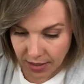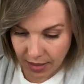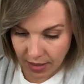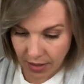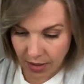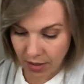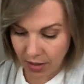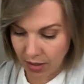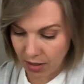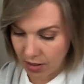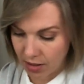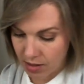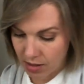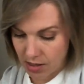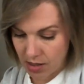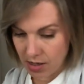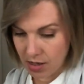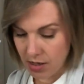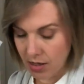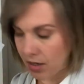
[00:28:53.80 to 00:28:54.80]

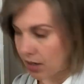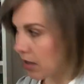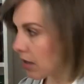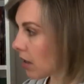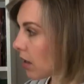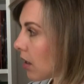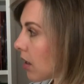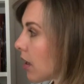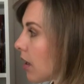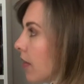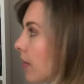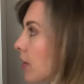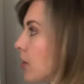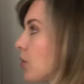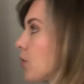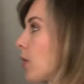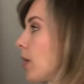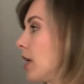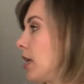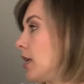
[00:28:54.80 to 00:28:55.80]
here. This
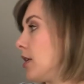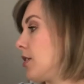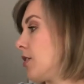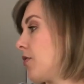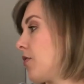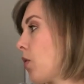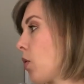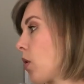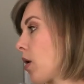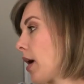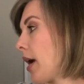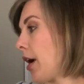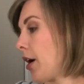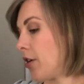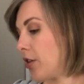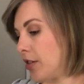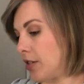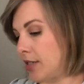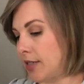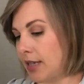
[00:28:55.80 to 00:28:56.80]
one is for
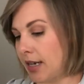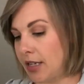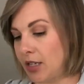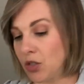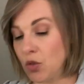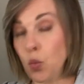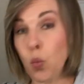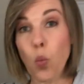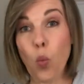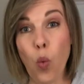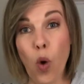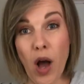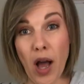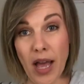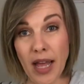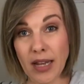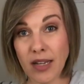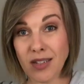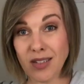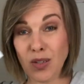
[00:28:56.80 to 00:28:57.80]
Heritage Studies
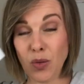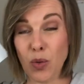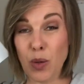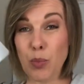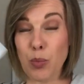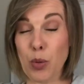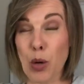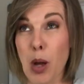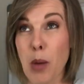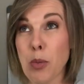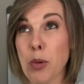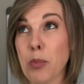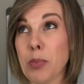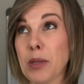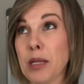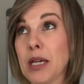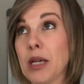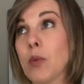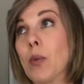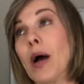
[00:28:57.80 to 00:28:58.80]
1. So we
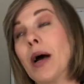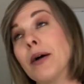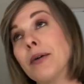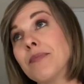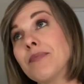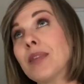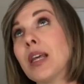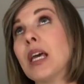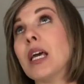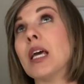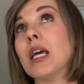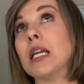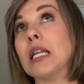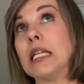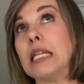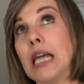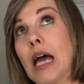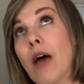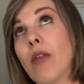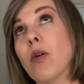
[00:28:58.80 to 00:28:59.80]
probably, well,
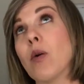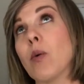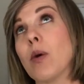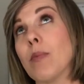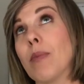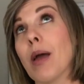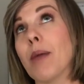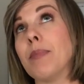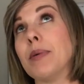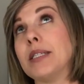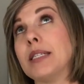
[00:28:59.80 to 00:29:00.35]
now that we might be